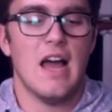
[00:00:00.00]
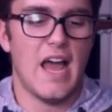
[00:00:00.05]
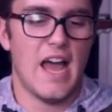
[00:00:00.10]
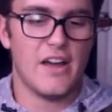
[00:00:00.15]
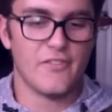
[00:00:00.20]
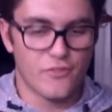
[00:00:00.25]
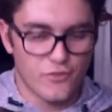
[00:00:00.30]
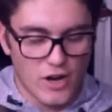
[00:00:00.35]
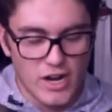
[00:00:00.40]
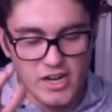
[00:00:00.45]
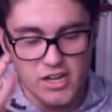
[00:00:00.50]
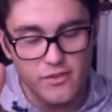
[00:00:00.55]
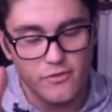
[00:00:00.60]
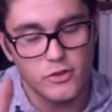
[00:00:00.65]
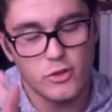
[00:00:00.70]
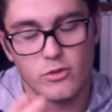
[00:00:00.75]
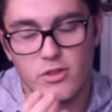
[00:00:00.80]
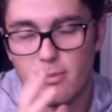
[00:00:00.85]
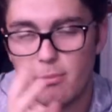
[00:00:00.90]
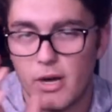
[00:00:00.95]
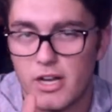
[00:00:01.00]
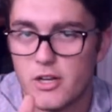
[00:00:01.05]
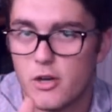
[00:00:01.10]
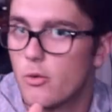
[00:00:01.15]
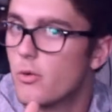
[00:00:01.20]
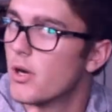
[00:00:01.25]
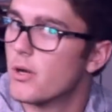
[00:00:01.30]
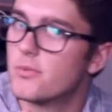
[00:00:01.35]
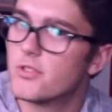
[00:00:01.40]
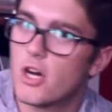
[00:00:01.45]
And for any of you that might
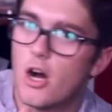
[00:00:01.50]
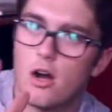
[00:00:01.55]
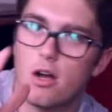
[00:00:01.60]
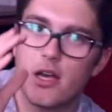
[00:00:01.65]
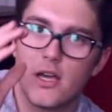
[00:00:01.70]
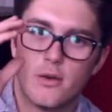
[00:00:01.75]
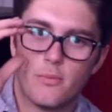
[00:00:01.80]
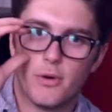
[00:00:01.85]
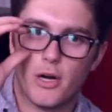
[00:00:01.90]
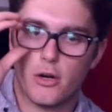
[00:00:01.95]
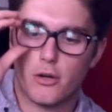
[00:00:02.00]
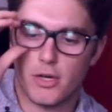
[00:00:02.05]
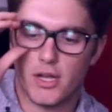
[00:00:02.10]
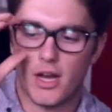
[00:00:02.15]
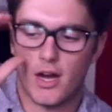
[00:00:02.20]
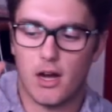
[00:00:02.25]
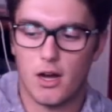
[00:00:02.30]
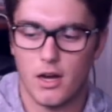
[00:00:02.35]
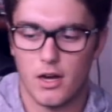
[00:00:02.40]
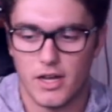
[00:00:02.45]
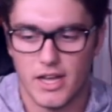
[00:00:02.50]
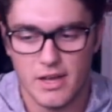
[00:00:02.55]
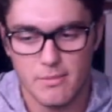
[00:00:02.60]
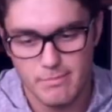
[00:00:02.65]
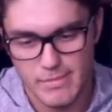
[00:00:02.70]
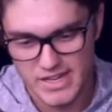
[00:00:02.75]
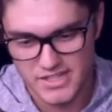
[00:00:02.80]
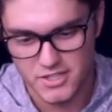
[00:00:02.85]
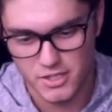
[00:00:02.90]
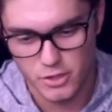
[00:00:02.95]
know what I'm talking about,
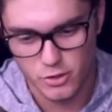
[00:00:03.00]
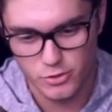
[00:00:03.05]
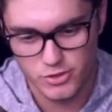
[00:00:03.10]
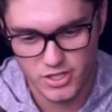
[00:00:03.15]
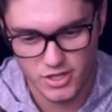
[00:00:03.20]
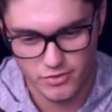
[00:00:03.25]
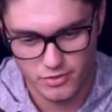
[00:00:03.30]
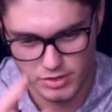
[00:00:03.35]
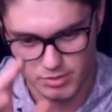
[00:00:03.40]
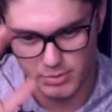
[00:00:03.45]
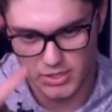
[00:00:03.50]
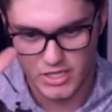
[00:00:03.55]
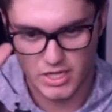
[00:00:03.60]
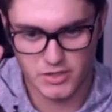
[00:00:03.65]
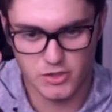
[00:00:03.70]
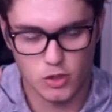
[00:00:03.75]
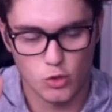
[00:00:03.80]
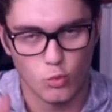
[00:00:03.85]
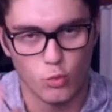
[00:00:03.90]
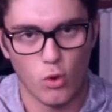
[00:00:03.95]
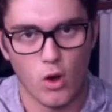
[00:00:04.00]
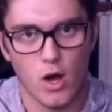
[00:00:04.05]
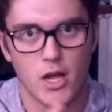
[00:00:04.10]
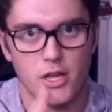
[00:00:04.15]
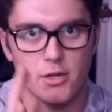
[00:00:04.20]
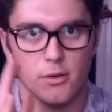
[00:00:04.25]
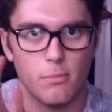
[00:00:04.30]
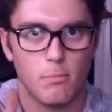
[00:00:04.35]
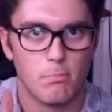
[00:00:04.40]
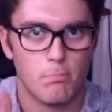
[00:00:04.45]
it makes a huge difference because you
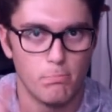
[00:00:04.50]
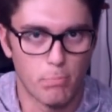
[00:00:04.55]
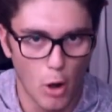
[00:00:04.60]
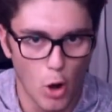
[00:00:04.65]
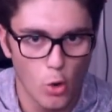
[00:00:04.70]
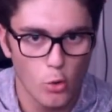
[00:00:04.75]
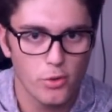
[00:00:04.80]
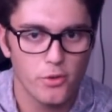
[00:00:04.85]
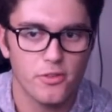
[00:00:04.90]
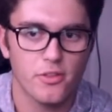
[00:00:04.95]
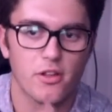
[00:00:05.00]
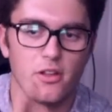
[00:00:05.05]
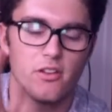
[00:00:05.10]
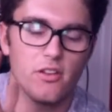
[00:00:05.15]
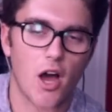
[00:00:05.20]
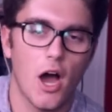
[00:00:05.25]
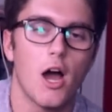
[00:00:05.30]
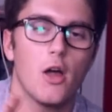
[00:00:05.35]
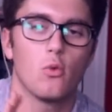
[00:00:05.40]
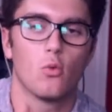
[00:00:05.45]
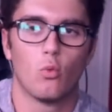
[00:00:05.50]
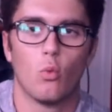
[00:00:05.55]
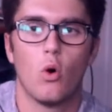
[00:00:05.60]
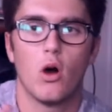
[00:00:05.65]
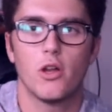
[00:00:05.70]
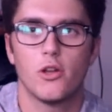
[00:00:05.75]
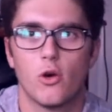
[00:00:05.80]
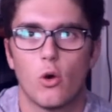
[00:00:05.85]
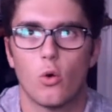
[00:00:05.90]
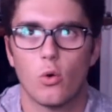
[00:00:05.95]
want both, not
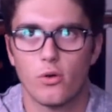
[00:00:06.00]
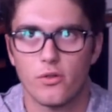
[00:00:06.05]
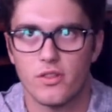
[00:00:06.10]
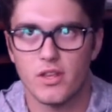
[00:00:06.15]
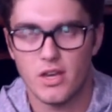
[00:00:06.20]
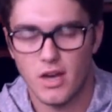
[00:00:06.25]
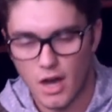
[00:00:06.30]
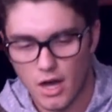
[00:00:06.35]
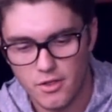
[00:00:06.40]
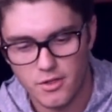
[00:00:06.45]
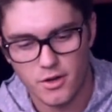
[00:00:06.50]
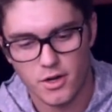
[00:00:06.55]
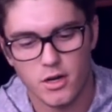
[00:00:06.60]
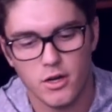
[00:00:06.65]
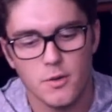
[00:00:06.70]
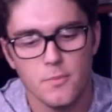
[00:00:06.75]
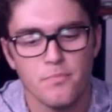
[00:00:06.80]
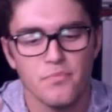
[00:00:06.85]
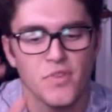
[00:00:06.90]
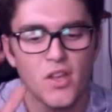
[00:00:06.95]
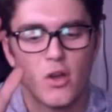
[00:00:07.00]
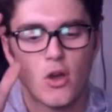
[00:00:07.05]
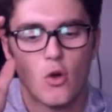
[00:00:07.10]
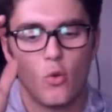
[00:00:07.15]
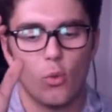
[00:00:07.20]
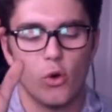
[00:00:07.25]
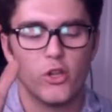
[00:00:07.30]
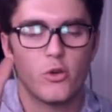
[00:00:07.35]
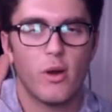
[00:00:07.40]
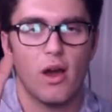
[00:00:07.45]
one or the other.
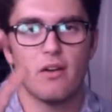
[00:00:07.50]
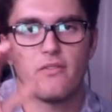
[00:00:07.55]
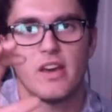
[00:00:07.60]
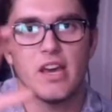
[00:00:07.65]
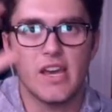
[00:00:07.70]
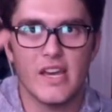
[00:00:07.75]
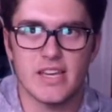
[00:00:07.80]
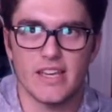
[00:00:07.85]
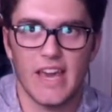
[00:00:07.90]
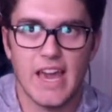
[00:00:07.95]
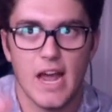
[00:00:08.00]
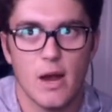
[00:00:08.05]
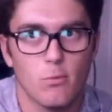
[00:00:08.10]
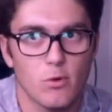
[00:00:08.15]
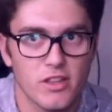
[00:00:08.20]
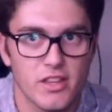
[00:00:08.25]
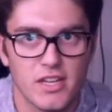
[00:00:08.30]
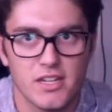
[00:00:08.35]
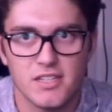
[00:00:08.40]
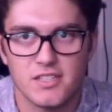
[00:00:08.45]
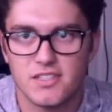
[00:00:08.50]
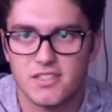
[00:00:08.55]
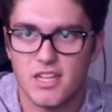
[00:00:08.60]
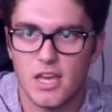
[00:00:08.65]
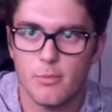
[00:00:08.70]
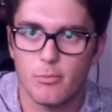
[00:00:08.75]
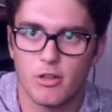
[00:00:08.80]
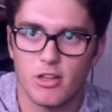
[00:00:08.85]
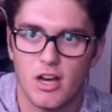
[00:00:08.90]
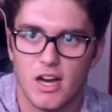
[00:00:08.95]
When you have a camera that is
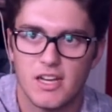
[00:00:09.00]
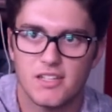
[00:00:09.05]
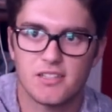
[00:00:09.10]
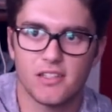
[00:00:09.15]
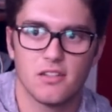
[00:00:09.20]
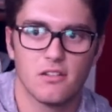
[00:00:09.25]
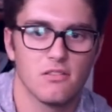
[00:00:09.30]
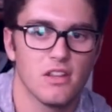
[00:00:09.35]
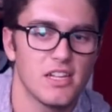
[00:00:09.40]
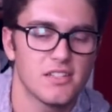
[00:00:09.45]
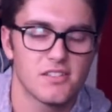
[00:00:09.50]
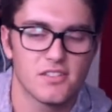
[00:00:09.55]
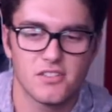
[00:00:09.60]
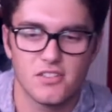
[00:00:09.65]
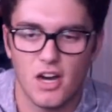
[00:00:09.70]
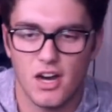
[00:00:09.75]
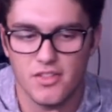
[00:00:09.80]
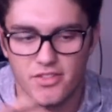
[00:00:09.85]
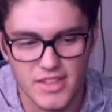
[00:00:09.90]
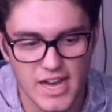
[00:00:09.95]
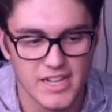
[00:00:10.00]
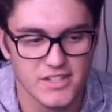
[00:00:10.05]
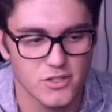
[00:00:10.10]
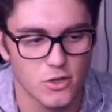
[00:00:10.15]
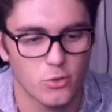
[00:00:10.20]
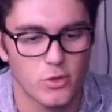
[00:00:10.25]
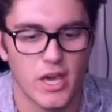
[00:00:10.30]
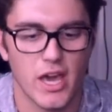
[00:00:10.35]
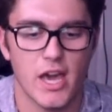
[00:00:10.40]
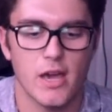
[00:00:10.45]
stabilized and the lens is not, that's
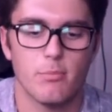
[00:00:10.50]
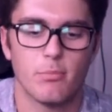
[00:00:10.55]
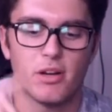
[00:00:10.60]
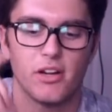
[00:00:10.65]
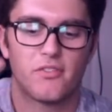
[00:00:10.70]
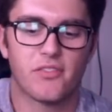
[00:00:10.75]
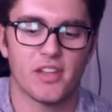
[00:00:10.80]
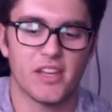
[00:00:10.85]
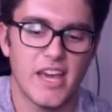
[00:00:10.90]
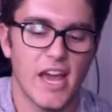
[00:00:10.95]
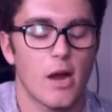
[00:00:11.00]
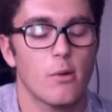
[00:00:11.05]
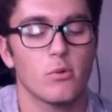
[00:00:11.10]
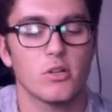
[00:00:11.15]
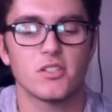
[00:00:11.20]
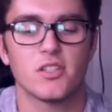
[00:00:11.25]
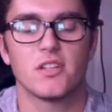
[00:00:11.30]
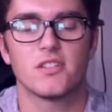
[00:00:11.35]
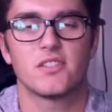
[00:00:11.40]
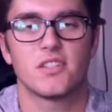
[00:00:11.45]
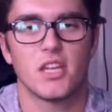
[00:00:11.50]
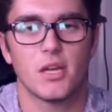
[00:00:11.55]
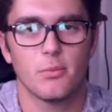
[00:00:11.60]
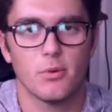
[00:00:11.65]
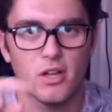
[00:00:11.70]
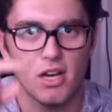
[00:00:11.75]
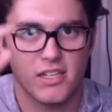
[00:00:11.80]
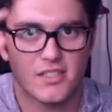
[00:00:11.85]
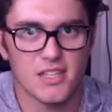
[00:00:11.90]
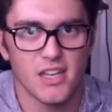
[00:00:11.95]
okay, but if the camera is not
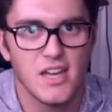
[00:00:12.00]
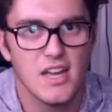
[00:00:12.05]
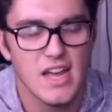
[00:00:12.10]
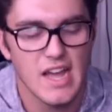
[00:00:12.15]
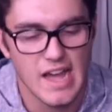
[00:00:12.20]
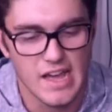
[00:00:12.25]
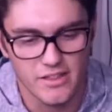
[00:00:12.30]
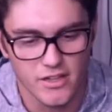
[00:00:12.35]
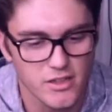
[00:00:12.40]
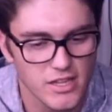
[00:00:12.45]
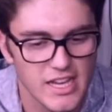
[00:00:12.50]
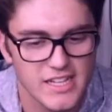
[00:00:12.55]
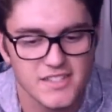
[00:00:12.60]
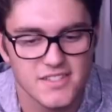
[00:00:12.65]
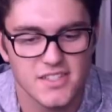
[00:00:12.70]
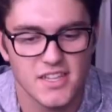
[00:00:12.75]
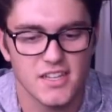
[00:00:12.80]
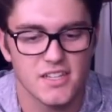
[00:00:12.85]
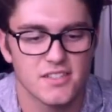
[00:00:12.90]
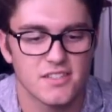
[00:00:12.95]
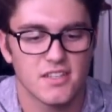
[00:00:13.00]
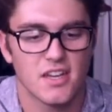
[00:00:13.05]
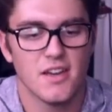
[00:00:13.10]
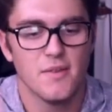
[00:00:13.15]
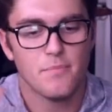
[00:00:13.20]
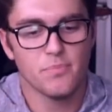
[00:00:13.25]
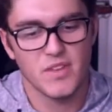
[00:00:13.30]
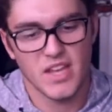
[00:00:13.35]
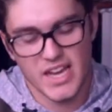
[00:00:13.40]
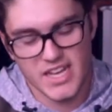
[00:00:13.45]
stabilized and the lens is,
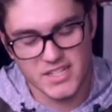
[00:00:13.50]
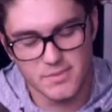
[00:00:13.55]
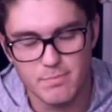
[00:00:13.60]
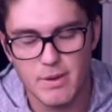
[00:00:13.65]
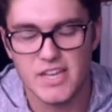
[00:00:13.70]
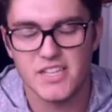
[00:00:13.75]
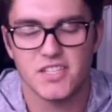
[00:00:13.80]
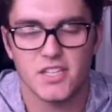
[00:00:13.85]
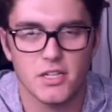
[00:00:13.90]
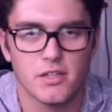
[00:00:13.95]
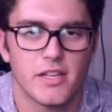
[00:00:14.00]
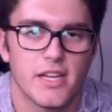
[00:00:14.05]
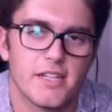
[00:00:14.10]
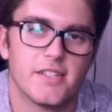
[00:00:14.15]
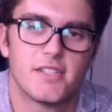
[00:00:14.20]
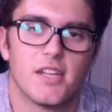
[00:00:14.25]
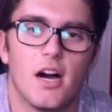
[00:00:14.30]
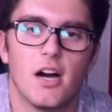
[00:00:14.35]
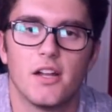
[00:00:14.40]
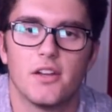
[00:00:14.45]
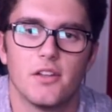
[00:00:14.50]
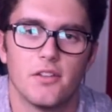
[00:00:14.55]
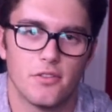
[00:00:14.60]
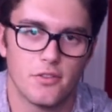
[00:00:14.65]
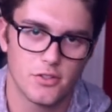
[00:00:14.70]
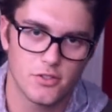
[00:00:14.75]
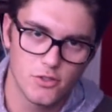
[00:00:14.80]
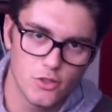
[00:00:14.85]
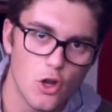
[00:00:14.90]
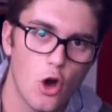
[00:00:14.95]
it's basically a dud.
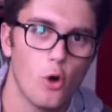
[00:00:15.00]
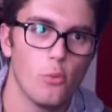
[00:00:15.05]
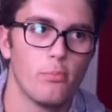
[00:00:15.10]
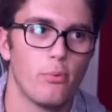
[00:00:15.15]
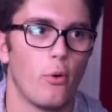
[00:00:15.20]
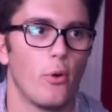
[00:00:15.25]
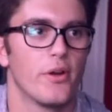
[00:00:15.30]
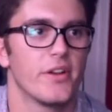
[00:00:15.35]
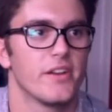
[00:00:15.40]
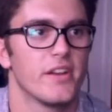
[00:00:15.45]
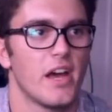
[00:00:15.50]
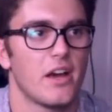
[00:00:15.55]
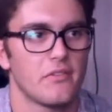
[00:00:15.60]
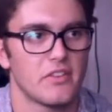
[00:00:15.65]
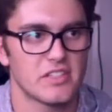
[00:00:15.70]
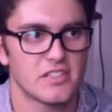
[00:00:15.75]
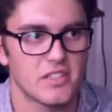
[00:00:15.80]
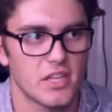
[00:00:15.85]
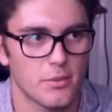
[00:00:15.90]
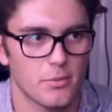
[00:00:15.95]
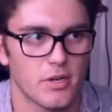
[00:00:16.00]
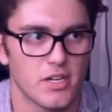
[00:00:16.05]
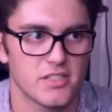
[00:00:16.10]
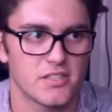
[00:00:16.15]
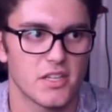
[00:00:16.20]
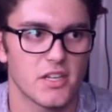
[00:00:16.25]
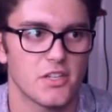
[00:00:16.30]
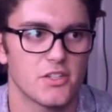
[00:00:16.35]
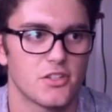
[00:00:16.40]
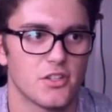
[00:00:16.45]
There's no point in having
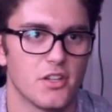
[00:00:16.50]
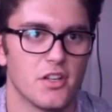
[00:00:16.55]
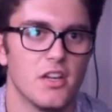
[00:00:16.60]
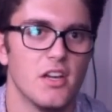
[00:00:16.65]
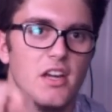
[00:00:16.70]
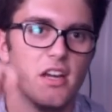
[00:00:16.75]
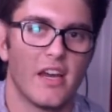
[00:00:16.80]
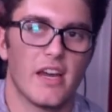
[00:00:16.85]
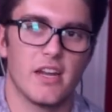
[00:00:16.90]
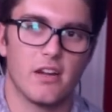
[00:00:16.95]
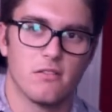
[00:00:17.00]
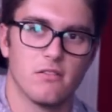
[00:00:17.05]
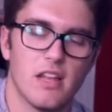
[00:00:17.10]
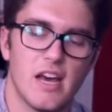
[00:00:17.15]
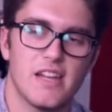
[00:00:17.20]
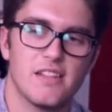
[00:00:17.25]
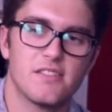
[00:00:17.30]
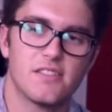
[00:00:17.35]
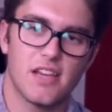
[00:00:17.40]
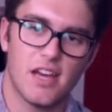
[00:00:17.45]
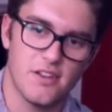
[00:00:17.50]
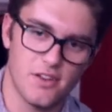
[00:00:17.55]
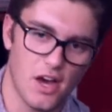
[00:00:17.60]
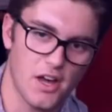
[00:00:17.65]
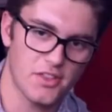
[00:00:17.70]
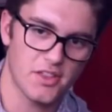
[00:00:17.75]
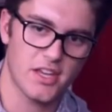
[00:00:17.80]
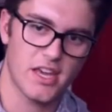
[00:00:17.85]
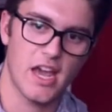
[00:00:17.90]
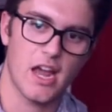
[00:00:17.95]
stabilization in a lens and
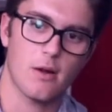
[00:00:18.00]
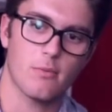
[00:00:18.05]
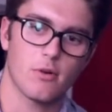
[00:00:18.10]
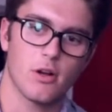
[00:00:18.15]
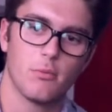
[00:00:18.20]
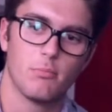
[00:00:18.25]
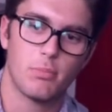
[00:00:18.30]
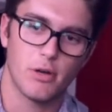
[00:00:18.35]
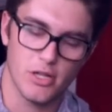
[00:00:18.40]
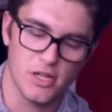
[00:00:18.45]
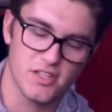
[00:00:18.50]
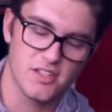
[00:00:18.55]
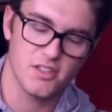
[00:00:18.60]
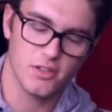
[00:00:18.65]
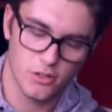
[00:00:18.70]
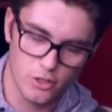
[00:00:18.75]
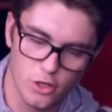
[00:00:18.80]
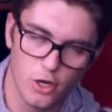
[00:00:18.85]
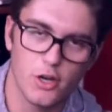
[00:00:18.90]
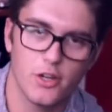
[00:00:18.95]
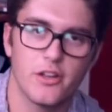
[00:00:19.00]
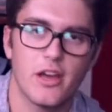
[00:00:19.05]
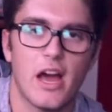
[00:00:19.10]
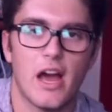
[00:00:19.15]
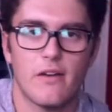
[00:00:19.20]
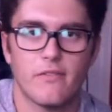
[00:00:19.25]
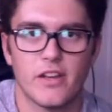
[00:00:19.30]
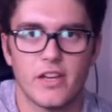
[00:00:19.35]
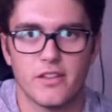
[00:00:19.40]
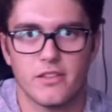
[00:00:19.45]
not the camera, but it's good
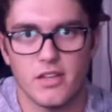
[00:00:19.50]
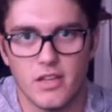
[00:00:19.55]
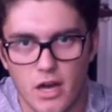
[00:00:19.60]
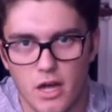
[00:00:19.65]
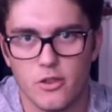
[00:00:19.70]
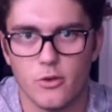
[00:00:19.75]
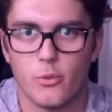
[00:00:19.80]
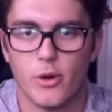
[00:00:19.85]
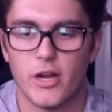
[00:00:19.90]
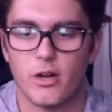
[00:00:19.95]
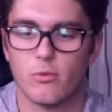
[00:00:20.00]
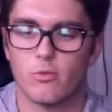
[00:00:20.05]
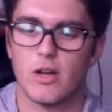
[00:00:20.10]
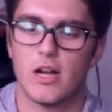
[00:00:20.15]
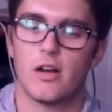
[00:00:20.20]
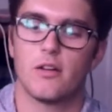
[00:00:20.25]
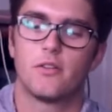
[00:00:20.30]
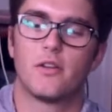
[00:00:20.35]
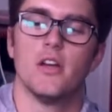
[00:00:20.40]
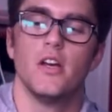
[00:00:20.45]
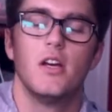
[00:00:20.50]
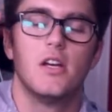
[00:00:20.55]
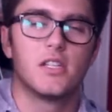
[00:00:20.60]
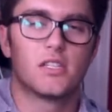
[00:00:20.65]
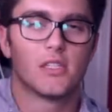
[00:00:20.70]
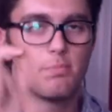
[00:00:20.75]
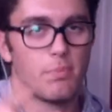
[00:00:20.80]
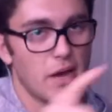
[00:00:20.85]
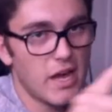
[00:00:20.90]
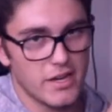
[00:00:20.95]
having it the other way around
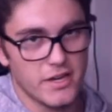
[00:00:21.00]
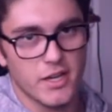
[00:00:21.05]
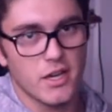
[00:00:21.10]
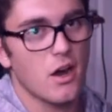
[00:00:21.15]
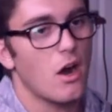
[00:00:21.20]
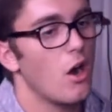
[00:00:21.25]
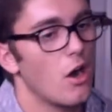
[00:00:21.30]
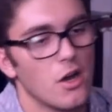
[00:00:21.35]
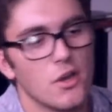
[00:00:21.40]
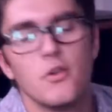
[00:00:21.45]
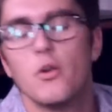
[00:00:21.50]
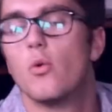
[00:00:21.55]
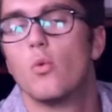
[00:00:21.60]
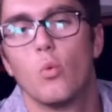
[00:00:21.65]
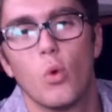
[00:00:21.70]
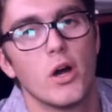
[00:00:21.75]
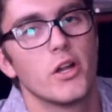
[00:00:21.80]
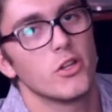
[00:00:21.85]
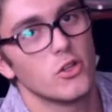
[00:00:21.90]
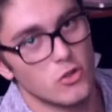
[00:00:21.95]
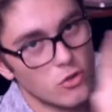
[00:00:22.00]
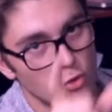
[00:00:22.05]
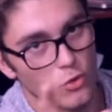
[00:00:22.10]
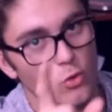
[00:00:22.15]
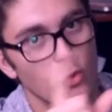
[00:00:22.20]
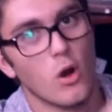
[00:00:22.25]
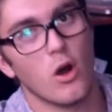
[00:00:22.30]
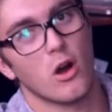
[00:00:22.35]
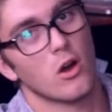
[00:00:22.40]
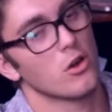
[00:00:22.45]
depending on what
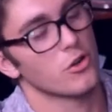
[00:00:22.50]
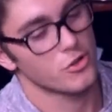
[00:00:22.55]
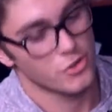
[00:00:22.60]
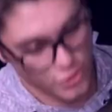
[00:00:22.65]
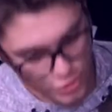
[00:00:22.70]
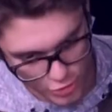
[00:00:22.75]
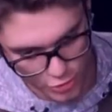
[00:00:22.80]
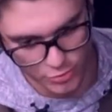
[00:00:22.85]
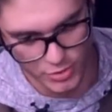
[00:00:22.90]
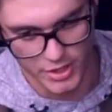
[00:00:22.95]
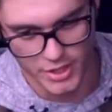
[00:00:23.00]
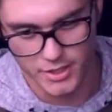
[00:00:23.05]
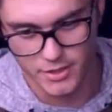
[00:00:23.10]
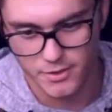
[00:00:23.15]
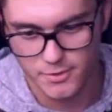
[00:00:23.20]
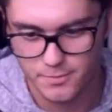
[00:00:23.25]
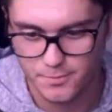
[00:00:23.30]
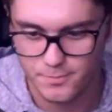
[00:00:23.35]
you are shooting.